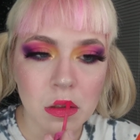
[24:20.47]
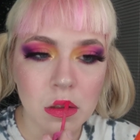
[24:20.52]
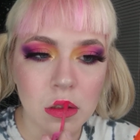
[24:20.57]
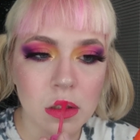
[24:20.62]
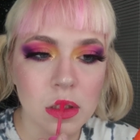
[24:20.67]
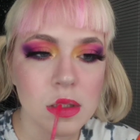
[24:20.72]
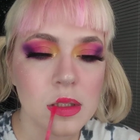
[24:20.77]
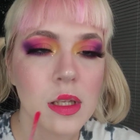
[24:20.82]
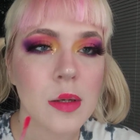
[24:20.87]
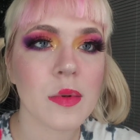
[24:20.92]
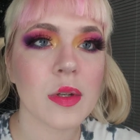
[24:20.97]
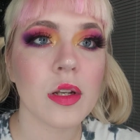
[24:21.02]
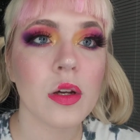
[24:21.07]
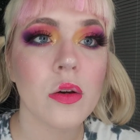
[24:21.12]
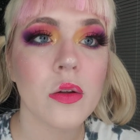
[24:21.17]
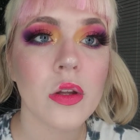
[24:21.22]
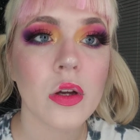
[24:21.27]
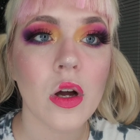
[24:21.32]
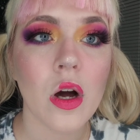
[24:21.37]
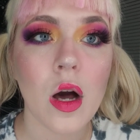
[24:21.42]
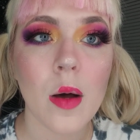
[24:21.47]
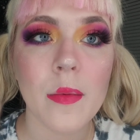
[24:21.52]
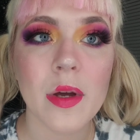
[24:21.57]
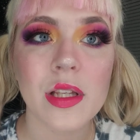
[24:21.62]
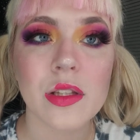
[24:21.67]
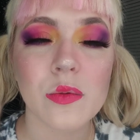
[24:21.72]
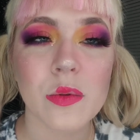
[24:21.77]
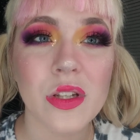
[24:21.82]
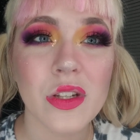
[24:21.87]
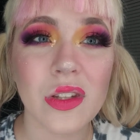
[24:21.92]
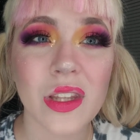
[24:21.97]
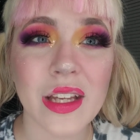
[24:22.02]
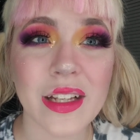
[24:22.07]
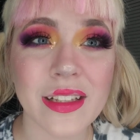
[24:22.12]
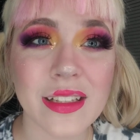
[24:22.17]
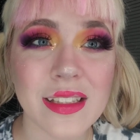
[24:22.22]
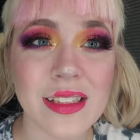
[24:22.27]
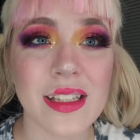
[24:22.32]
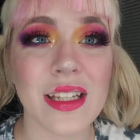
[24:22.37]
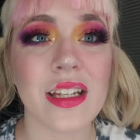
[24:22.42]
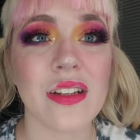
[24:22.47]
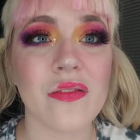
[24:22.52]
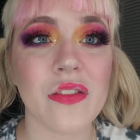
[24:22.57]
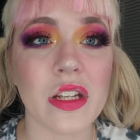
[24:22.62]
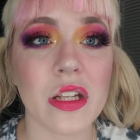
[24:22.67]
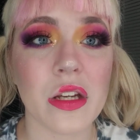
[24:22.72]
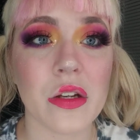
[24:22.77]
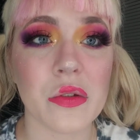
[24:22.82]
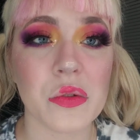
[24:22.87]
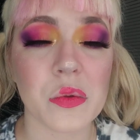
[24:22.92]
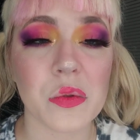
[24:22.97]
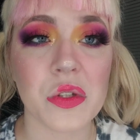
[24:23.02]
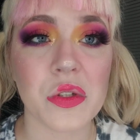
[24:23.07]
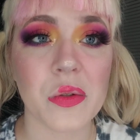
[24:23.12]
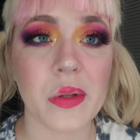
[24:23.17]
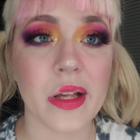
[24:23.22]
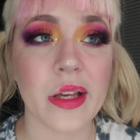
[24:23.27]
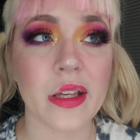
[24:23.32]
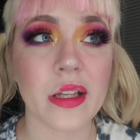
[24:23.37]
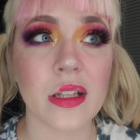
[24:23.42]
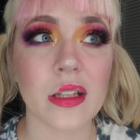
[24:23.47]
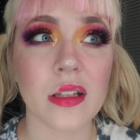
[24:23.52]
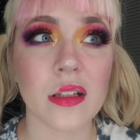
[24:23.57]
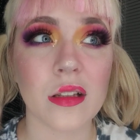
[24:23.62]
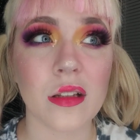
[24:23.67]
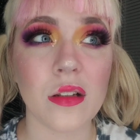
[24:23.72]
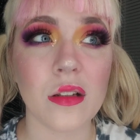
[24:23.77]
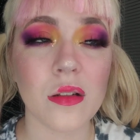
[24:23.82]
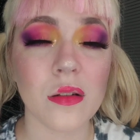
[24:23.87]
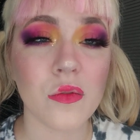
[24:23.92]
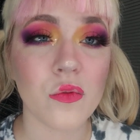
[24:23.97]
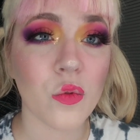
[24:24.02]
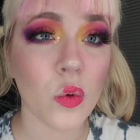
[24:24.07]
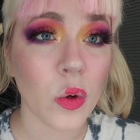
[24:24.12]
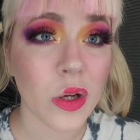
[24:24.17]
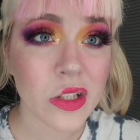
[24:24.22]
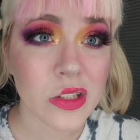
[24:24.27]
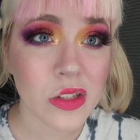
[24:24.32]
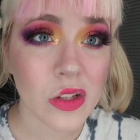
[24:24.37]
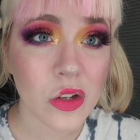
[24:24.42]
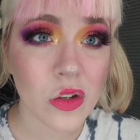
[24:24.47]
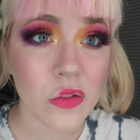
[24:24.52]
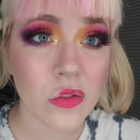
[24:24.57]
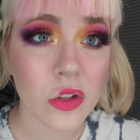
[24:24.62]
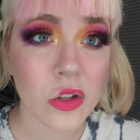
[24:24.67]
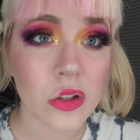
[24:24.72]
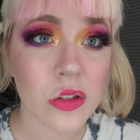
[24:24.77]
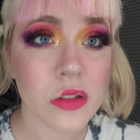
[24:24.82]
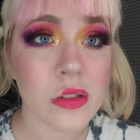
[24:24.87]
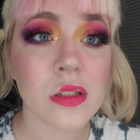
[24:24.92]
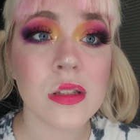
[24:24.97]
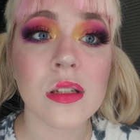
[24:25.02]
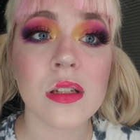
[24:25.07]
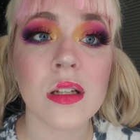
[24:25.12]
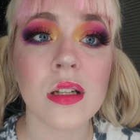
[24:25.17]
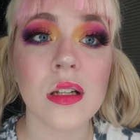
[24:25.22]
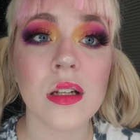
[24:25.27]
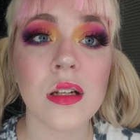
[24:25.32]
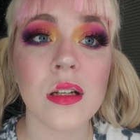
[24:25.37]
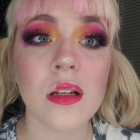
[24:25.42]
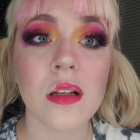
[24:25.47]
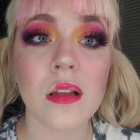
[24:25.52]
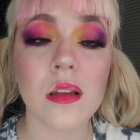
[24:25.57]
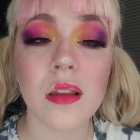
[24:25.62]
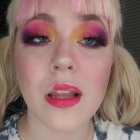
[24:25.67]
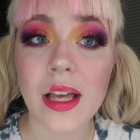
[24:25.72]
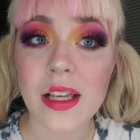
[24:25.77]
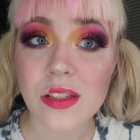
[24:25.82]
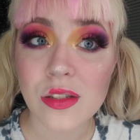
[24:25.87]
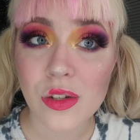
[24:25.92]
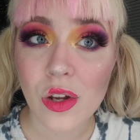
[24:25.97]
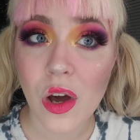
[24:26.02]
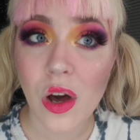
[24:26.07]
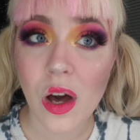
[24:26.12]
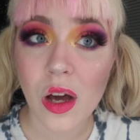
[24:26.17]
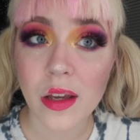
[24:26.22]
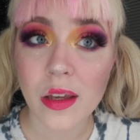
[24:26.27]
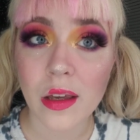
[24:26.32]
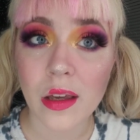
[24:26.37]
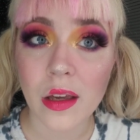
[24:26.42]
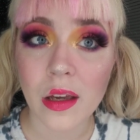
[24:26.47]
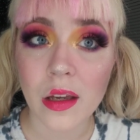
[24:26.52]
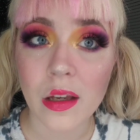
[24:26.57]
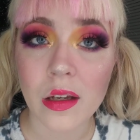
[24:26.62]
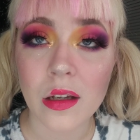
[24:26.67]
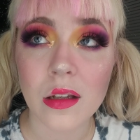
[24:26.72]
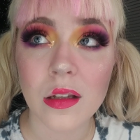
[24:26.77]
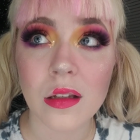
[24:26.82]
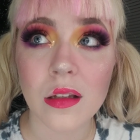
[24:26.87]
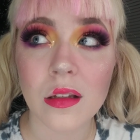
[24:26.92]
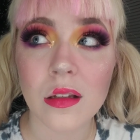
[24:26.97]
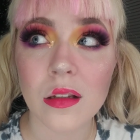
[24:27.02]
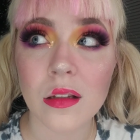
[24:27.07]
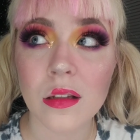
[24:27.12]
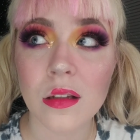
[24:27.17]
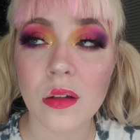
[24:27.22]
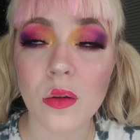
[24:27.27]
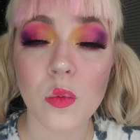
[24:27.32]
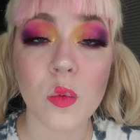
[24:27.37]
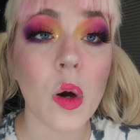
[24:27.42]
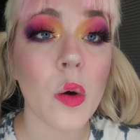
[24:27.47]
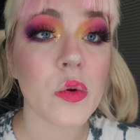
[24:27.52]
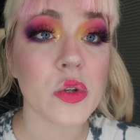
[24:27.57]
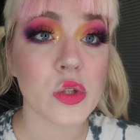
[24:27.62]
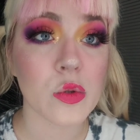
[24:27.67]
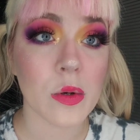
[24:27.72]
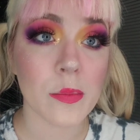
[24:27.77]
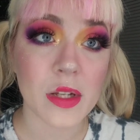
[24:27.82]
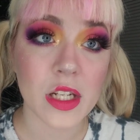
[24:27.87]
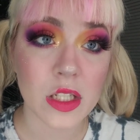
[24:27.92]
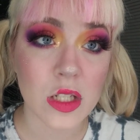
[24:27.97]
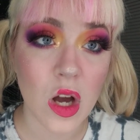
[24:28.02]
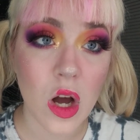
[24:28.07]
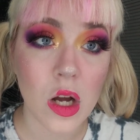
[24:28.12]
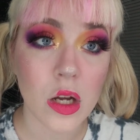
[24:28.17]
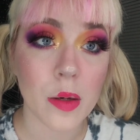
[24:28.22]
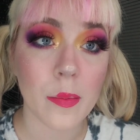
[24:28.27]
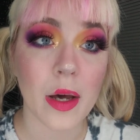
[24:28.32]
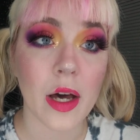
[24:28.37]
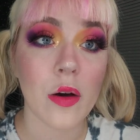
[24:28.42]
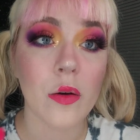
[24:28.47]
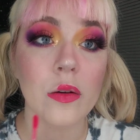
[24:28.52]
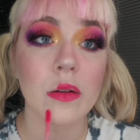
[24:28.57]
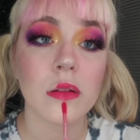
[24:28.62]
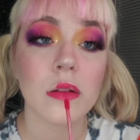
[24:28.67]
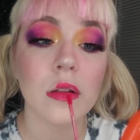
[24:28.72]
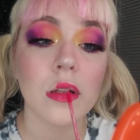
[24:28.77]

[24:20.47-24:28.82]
Just let me know in the comments what you'd like to see in videos. Would you like voiceovers, less talking? What would you want me to talk about?